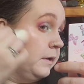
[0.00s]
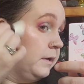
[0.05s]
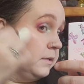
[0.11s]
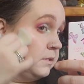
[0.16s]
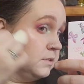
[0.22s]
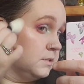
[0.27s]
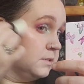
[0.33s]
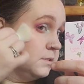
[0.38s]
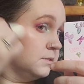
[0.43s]

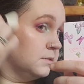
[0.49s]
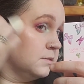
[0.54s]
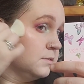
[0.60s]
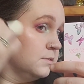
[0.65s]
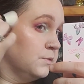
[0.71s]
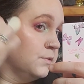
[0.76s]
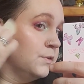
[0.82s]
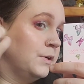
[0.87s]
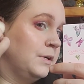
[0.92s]
It's
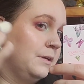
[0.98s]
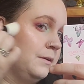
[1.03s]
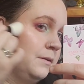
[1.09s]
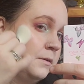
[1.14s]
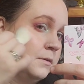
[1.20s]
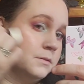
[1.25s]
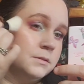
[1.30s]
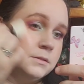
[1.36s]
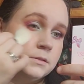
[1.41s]

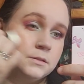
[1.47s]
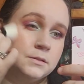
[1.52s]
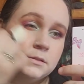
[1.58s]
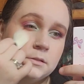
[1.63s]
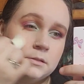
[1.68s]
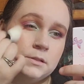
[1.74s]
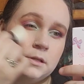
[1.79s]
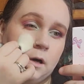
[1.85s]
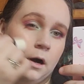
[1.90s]

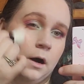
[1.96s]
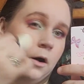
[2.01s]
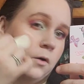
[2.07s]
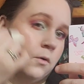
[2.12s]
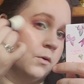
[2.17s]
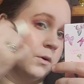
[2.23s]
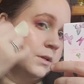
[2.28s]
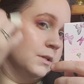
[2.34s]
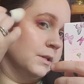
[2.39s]

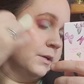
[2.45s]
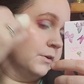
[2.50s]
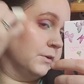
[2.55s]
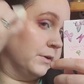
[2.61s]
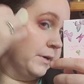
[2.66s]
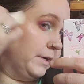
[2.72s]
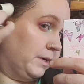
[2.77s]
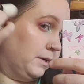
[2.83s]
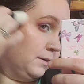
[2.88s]
so
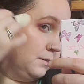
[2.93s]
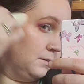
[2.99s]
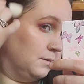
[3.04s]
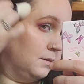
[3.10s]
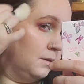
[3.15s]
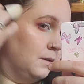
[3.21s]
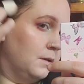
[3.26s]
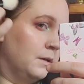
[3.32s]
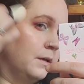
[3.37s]
glittery.
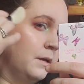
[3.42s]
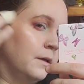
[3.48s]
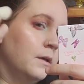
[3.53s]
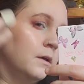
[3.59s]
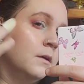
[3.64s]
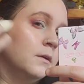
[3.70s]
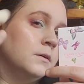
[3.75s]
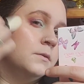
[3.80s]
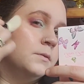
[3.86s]

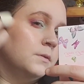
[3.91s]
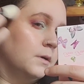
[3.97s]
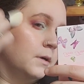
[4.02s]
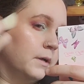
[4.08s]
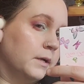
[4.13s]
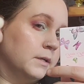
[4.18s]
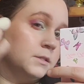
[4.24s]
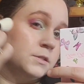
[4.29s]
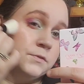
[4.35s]

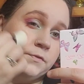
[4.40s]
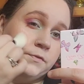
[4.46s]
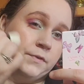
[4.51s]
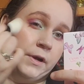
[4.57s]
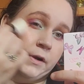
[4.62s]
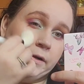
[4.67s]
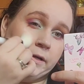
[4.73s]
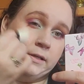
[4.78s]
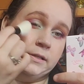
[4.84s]
It's
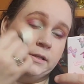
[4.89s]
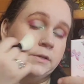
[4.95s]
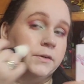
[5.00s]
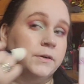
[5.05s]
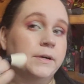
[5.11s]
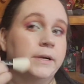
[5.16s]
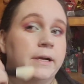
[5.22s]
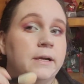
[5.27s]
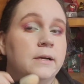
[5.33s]
very
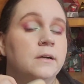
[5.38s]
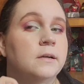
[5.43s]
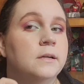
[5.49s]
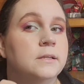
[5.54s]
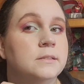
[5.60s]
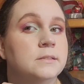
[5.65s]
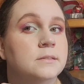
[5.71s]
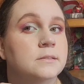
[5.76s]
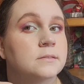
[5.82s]
glittery.
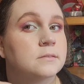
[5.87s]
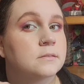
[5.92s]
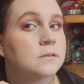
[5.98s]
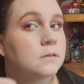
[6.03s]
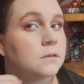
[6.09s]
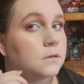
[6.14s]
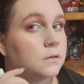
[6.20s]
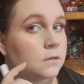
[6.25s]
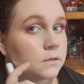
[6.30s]
It's,
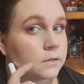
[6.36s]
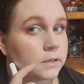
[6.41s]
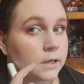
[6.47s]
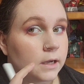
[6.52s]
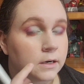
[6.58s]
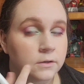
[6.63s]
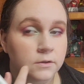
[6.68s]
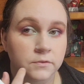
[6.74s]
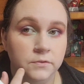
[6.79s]
oh,
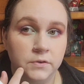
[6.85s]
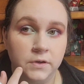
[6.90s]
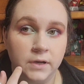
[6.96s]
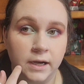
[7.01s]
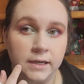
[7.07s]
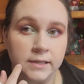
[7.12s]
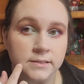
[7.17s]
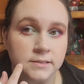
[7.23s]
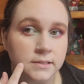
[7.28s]
I don't know if you
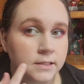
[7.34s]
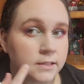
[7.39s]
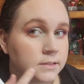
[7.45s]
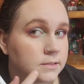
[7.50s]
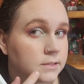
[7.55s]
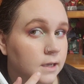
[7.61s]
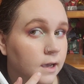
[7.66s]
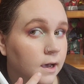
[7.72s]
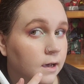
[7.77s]
guys
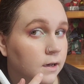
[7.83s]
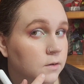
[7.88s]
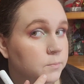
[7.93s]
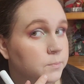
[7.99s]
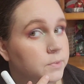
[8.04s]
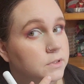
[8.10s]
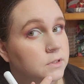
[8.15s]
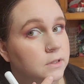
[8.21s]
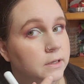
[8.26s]
can
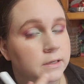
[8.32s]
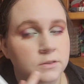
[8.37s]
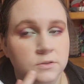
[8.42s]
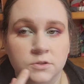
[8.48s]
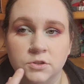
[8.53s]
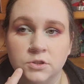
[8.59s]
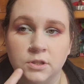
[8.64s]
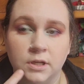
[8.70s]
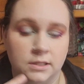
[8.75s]
tell, but like
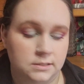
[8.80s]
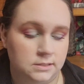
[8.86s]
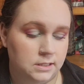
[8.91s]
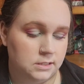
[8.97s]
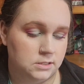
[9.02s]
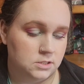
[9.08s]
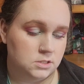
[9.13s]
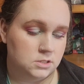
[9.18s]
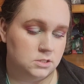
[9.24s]

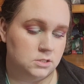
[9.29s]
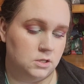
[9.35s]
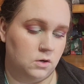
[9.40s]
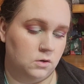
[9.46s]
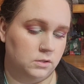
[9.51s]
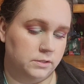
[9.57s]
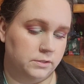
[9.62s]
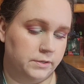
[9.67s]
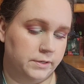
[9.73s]
just, it's
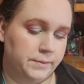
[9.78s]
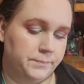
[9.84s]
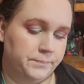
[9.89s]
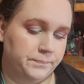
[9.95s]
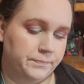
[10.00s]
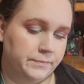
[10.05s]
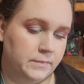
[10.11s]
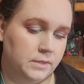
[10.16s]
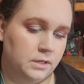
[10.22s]
so glittery.
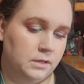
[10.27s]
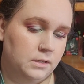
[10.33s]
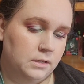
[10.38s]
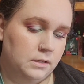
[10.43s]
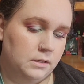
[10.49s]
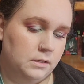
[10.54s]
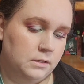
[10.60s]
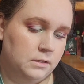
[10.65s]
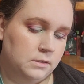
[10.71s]

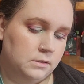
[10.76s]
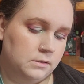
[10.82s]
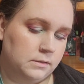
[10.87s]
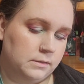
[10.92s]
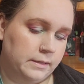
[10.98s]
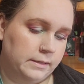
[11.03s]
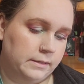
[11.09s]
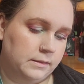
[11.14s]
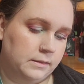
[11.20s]

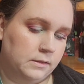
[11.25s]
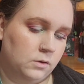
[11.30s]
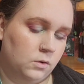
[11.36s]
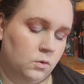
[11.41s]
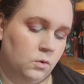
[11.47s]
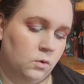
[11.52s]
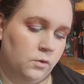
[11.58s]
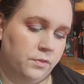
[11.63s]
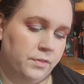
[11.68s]
Like
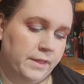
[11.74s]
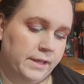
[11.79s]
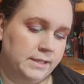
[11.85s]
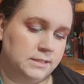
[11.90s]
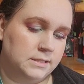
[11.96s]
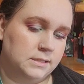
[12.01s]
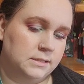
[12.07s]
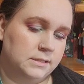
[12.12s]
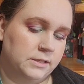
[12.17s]
the whole
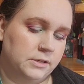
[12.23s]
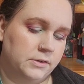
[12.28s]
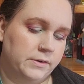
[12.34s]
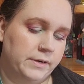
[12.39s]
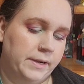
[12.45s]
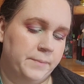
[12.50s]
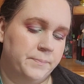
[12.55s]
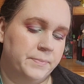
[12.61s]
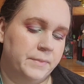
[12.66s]
thing is
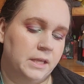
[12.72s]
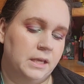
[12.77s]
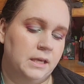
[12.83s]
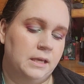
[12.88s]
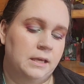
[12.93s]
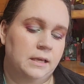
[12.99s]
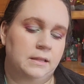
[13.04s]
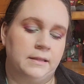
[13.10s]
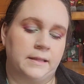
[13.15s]
glittery.
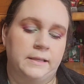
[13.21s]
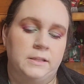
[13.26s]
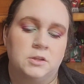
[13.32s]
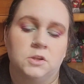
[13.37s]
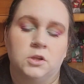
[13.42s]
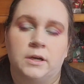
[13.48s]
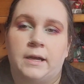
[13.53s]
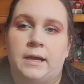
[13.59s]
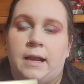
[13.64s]
Like
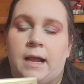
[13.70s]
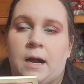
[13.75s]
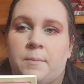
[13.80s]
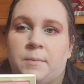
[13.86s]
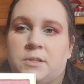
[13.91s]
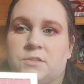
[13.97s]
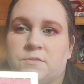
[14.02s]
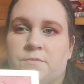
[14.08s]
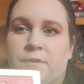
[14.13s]
look at
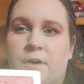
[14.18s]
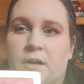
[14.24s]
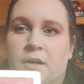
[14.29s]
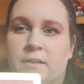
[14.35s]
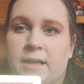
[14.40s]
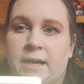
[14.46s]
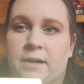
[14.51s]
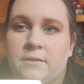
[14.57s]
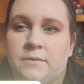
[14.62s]
how much
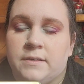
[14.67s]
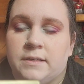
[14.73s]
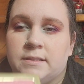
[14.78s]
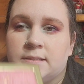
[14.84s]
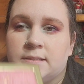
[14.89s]
fallout